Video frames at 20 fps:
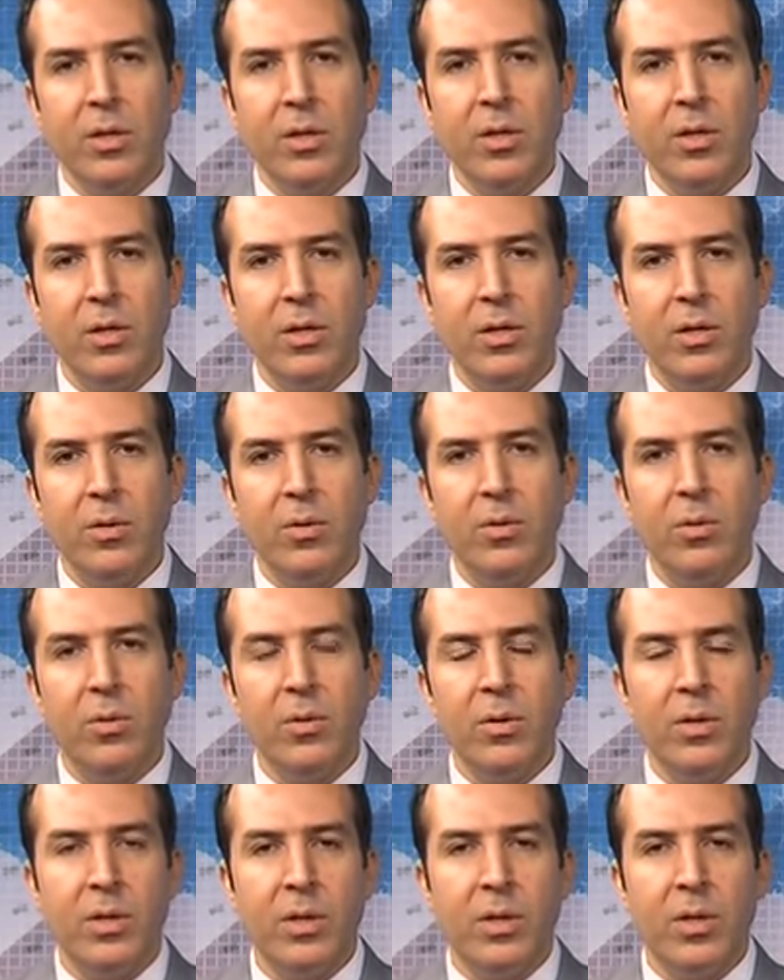
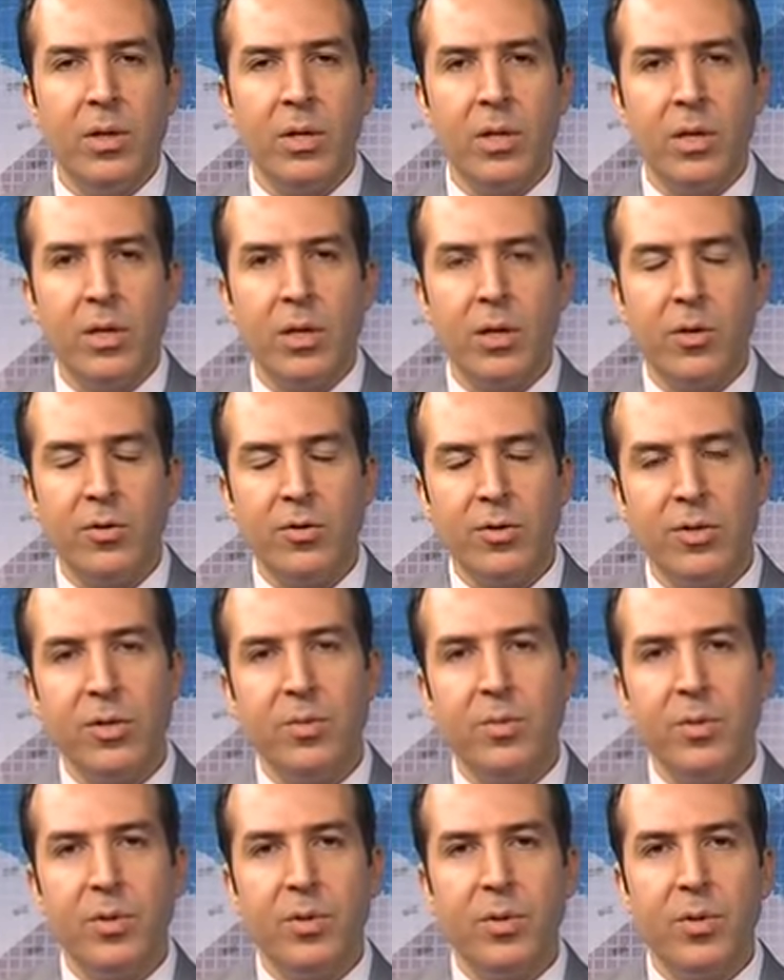A
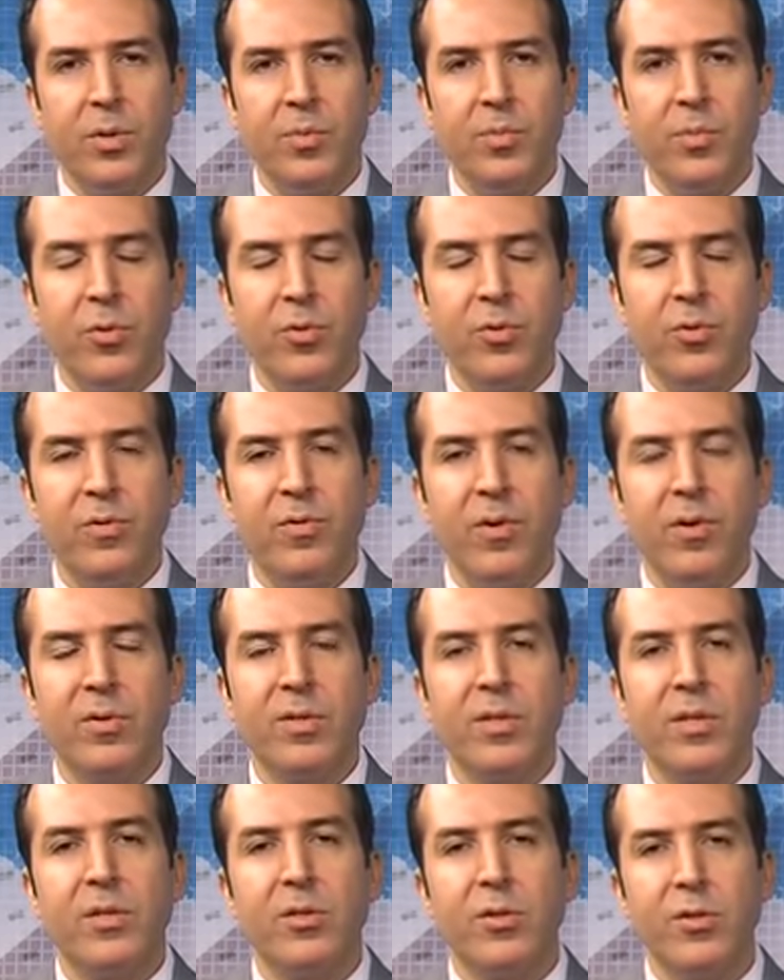considerable portion of our
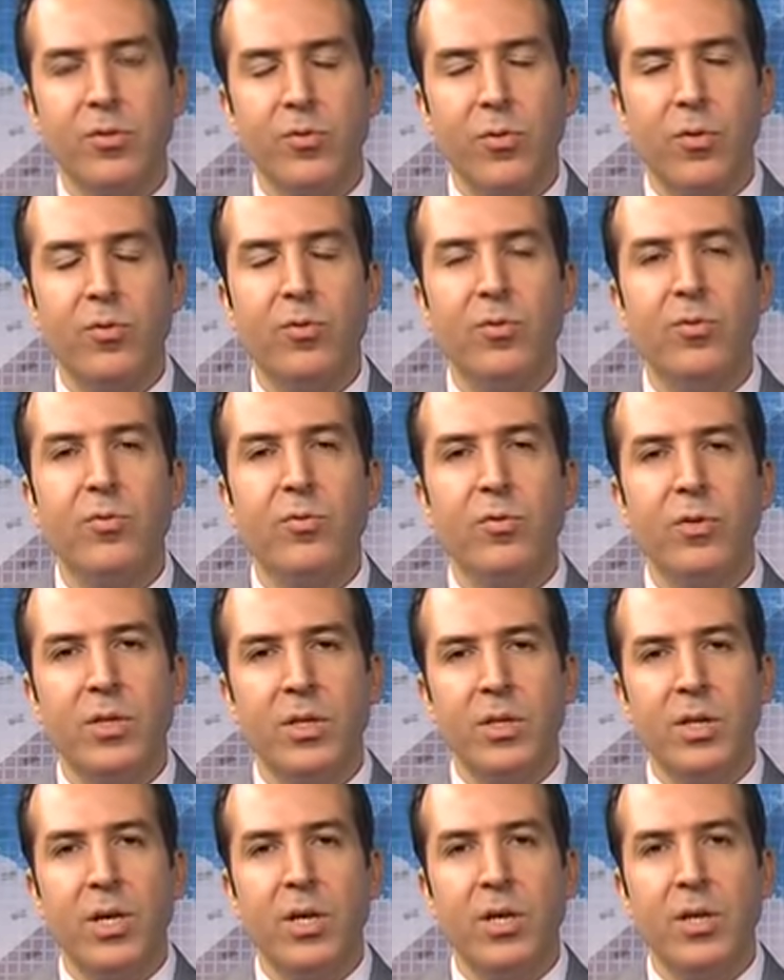strategy is also to
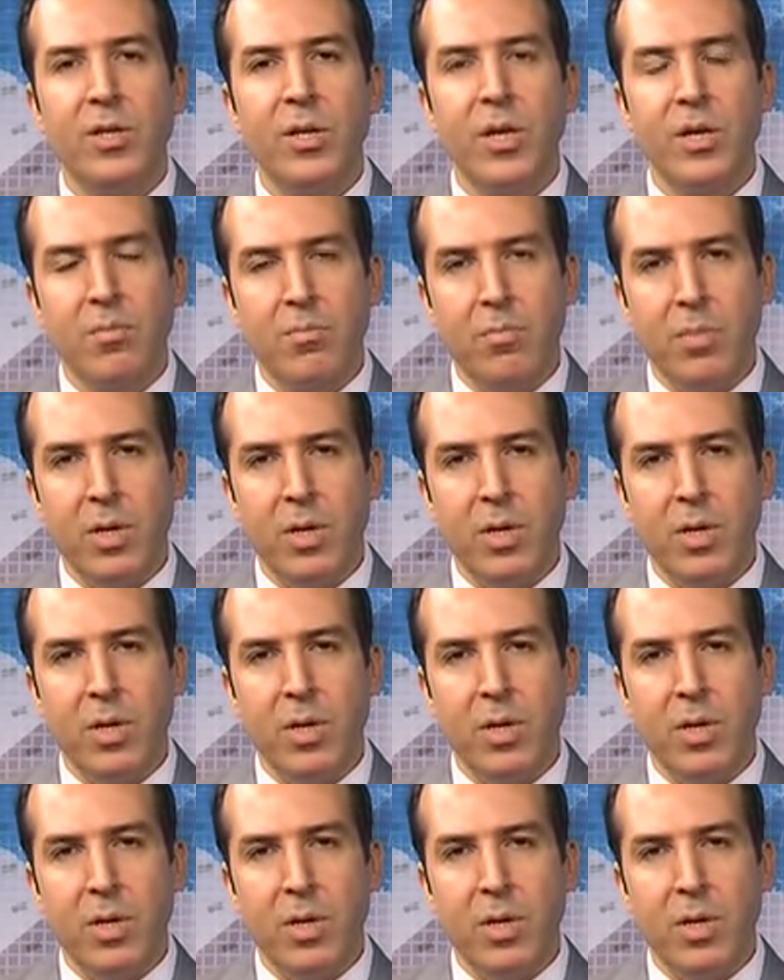engage and